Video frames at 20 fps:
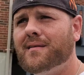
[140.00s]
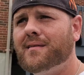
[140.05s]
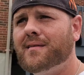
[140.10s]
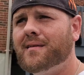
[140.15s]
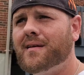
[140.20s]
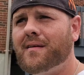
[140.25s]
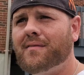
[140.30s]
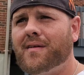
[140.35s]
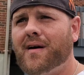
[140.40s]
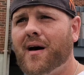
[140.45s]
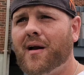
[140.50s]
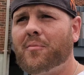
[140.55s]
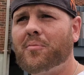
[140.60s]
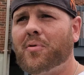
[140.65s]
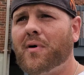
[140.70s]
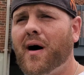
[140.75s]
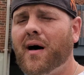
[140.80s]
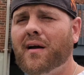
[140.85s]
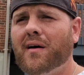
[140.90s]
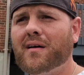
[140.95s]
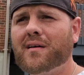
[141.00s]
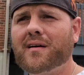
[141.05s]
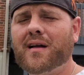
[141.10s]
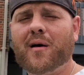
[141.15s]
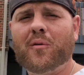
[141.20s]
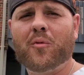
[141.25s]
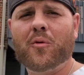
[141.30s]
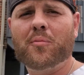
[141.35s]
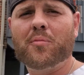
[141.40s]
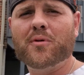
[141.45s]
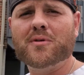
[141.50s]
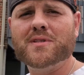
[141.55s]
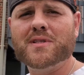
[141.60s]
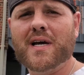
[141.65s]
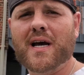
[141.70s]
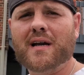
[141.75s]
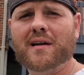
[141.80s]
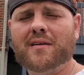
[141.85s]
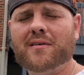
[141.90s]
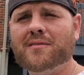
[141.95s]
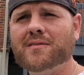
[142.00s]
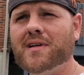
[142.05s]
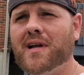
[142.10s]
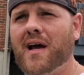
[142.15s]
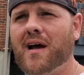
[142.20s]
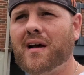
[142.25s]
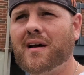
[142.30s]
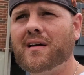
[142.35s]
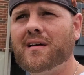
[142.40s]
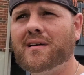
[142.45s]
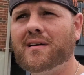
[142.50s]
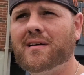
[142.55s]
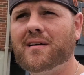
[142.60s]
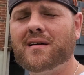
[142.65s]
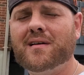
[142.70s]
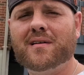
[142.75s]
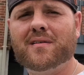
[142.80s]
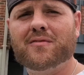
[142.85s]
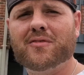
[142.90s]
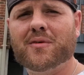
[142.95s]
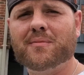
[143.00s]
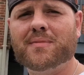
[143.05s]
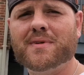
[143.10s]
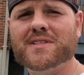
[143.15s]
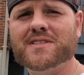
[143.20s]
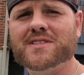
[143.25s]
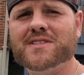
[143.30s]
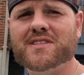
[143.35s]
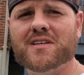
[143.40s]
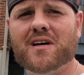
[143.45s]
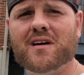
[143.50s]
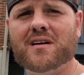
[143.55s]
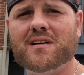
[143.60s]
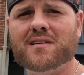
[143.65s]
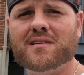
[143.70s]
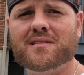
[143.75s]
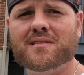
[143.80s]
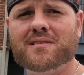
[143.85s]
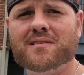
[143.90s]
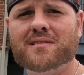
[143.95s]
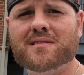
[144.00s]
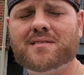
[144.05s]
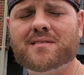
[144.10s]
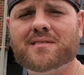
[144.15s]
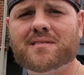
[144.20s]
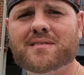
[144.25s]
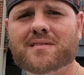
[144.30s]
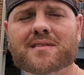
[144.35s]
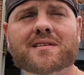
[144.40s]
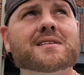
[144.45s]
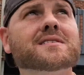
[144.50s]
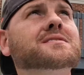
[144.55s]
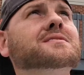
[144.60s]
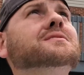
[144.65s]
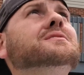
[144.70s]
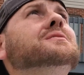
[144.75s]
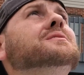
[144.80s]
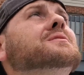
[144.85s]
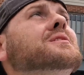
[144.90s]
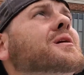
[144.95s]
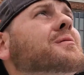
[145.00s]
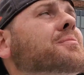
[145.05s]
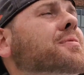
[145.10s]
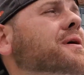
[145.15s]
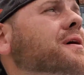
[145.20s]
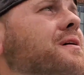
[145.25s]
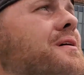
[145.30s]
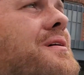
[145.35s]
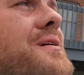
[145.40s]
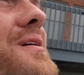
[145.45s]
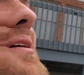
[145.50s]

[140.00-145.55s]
they've got a product that will protect their deck from the sun. This dude up here